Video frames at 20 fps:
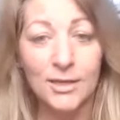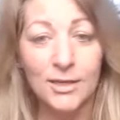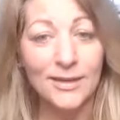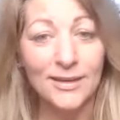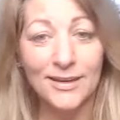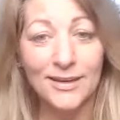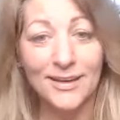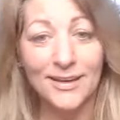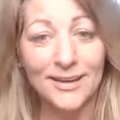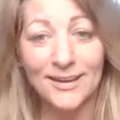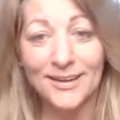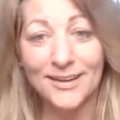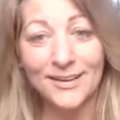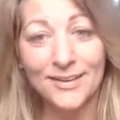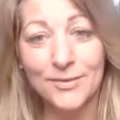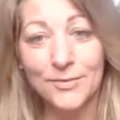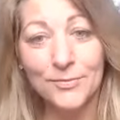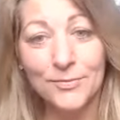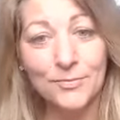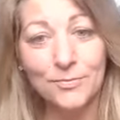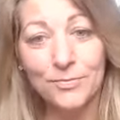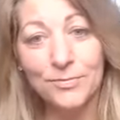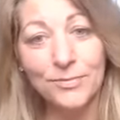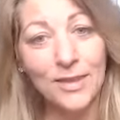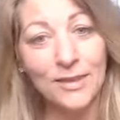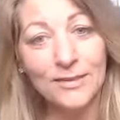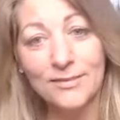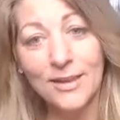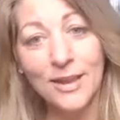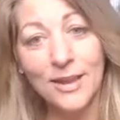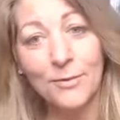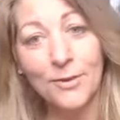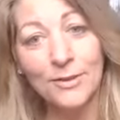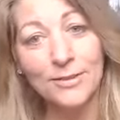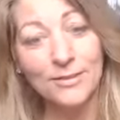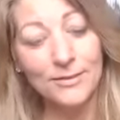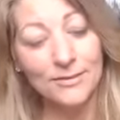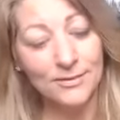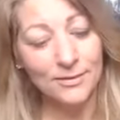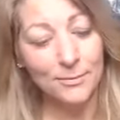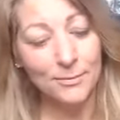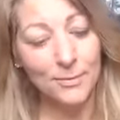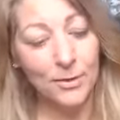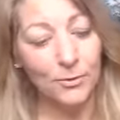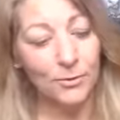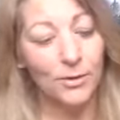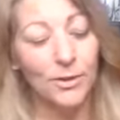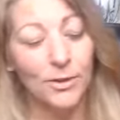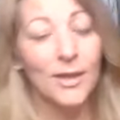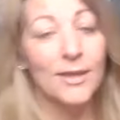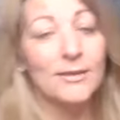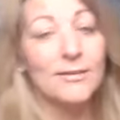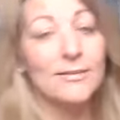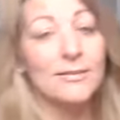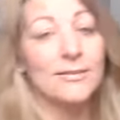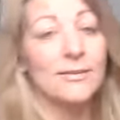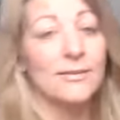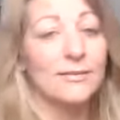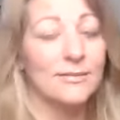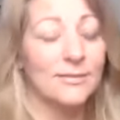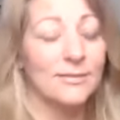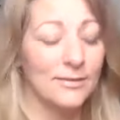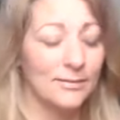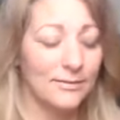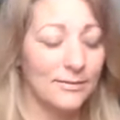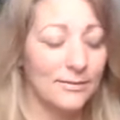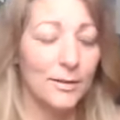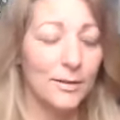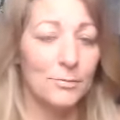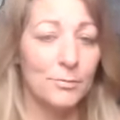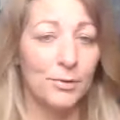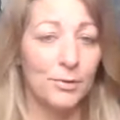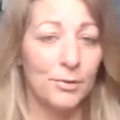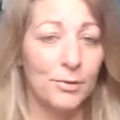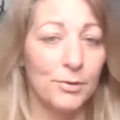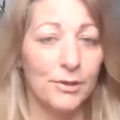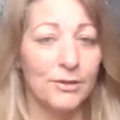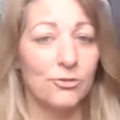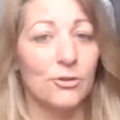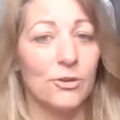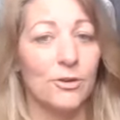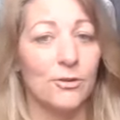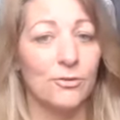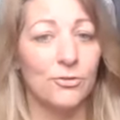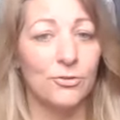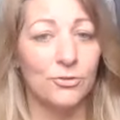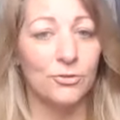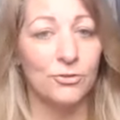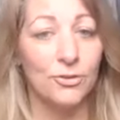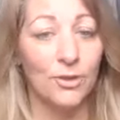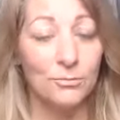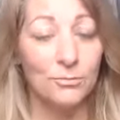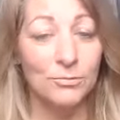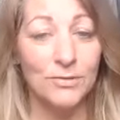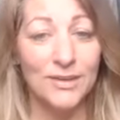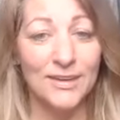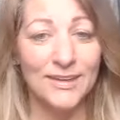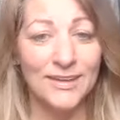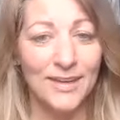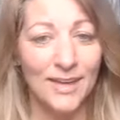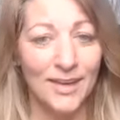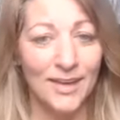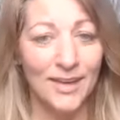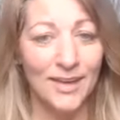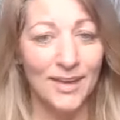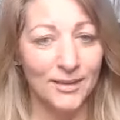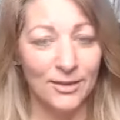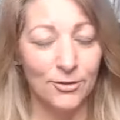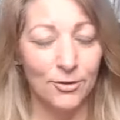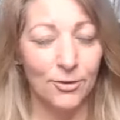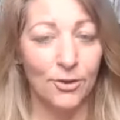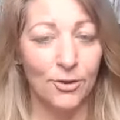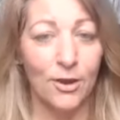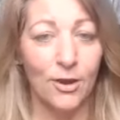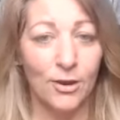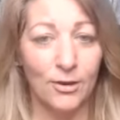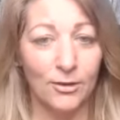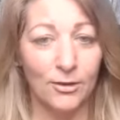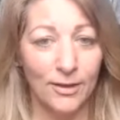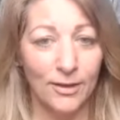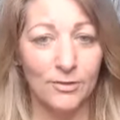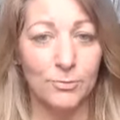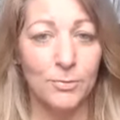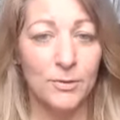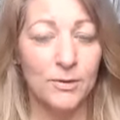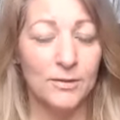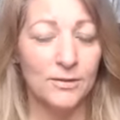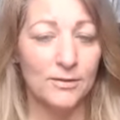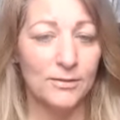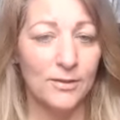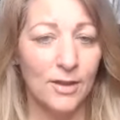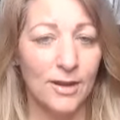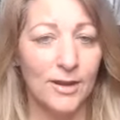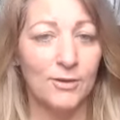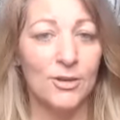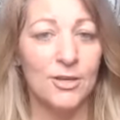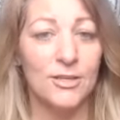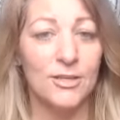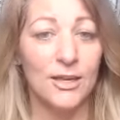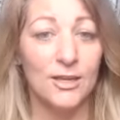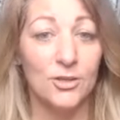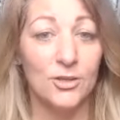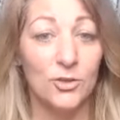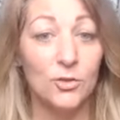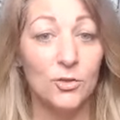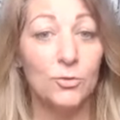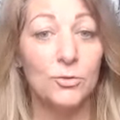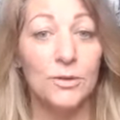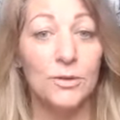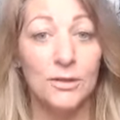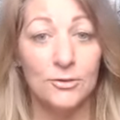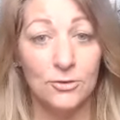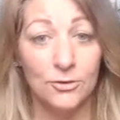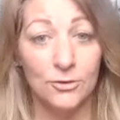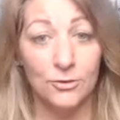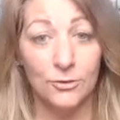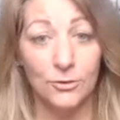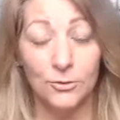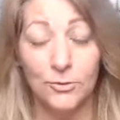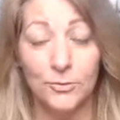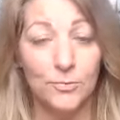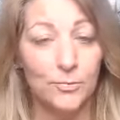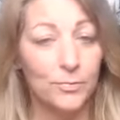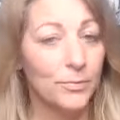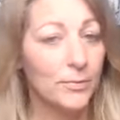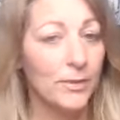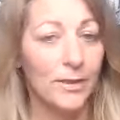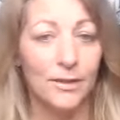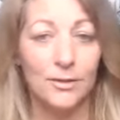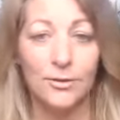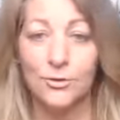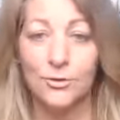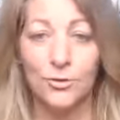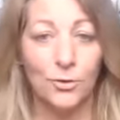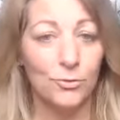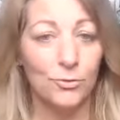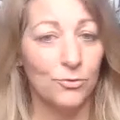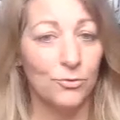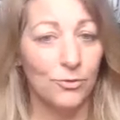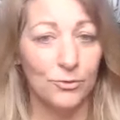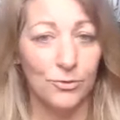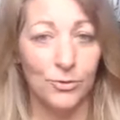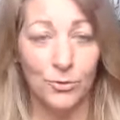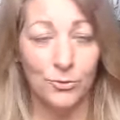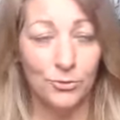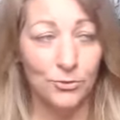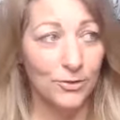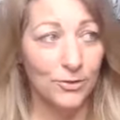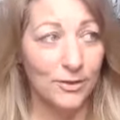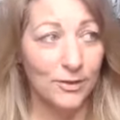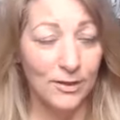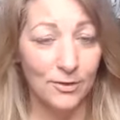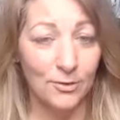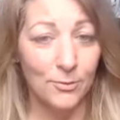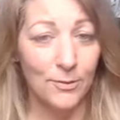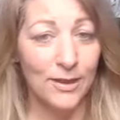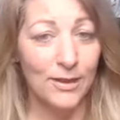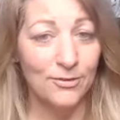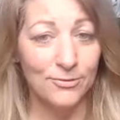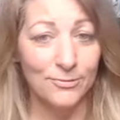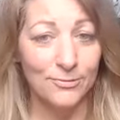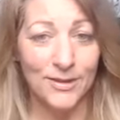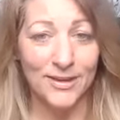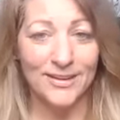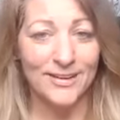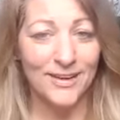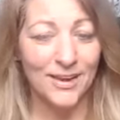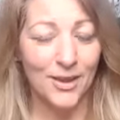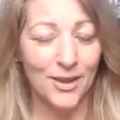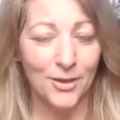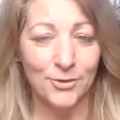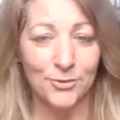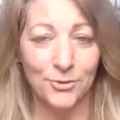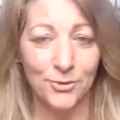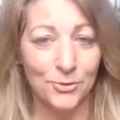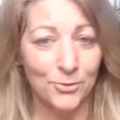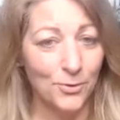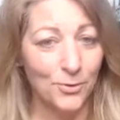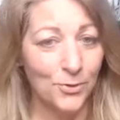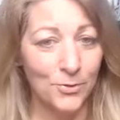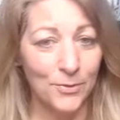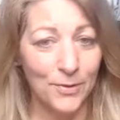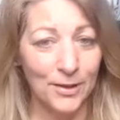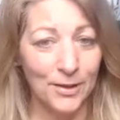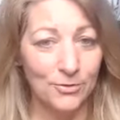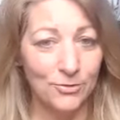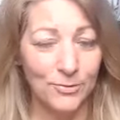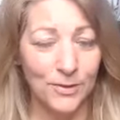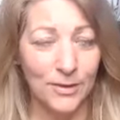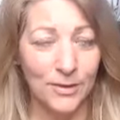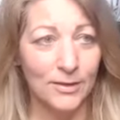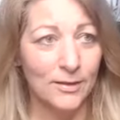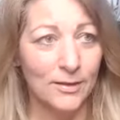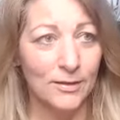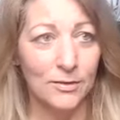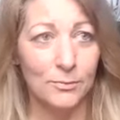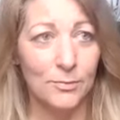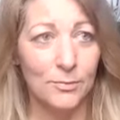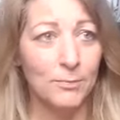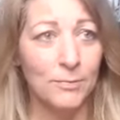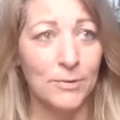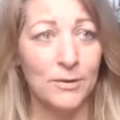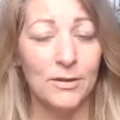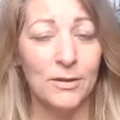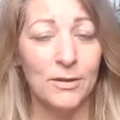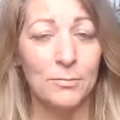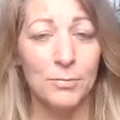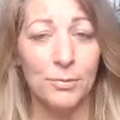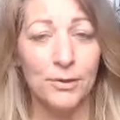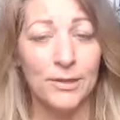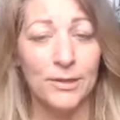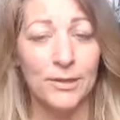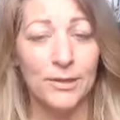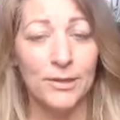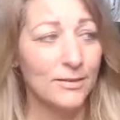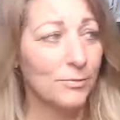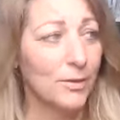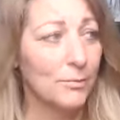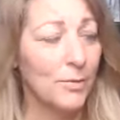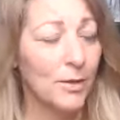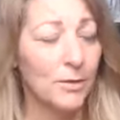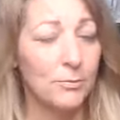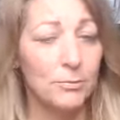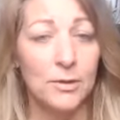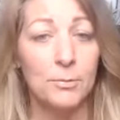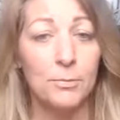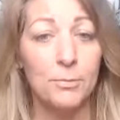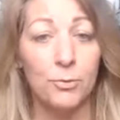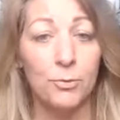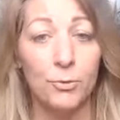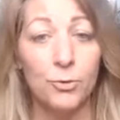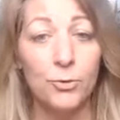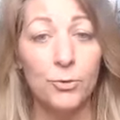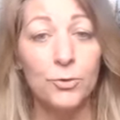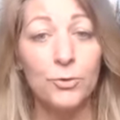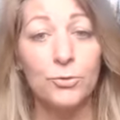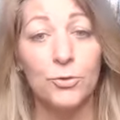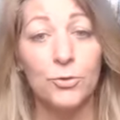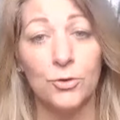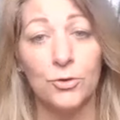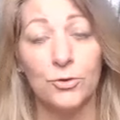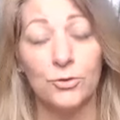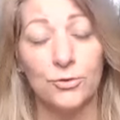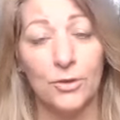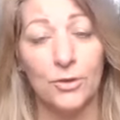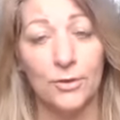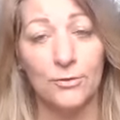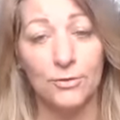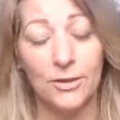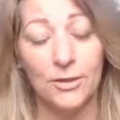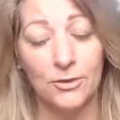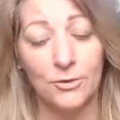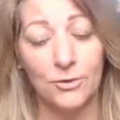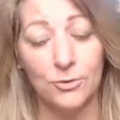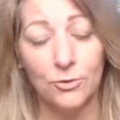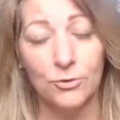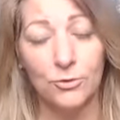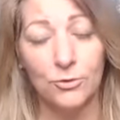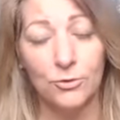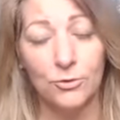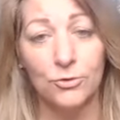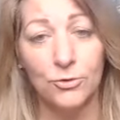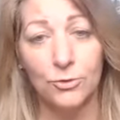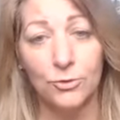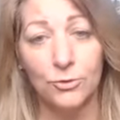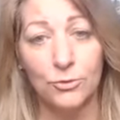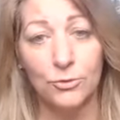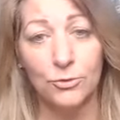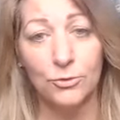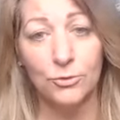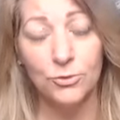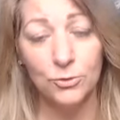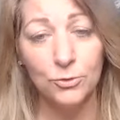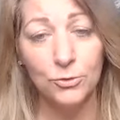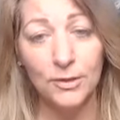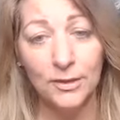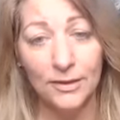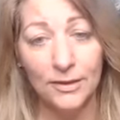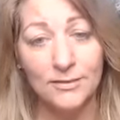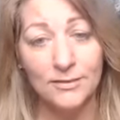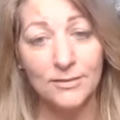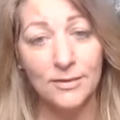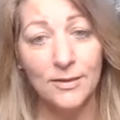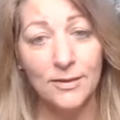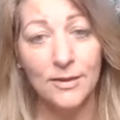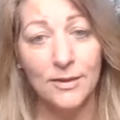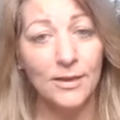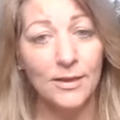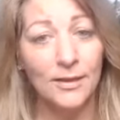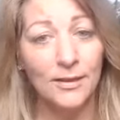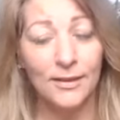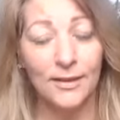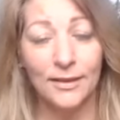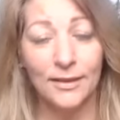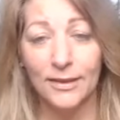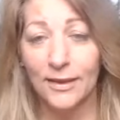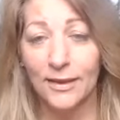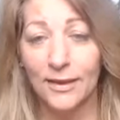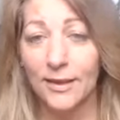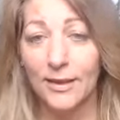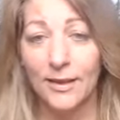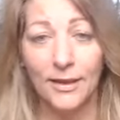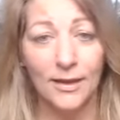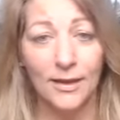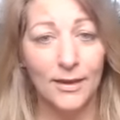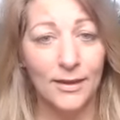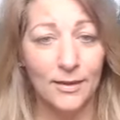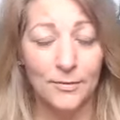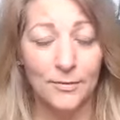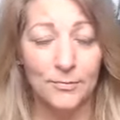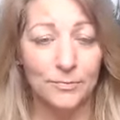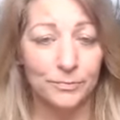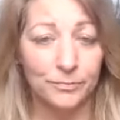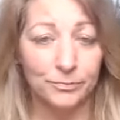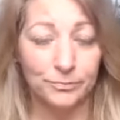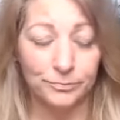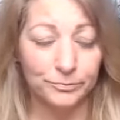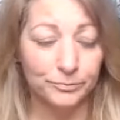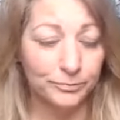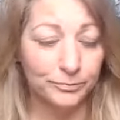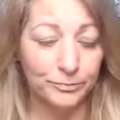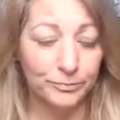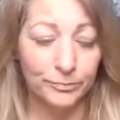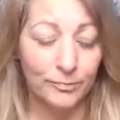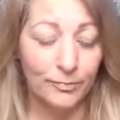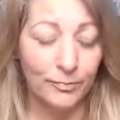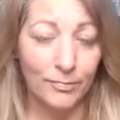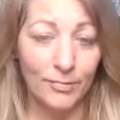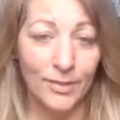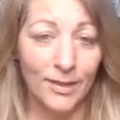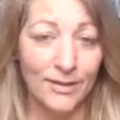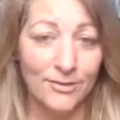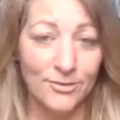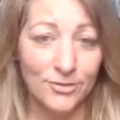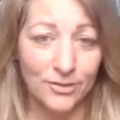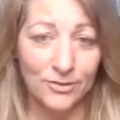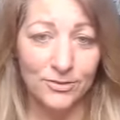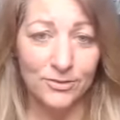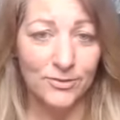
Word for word: Uh-uh. That's not what this is about. This is the completion of something that your heart has been desiring that you need to do. Don't, don't scare away from it. Don't go away from it. And it might be to complete something, it might be to prove to yourself that you can still do this. Like, um, it just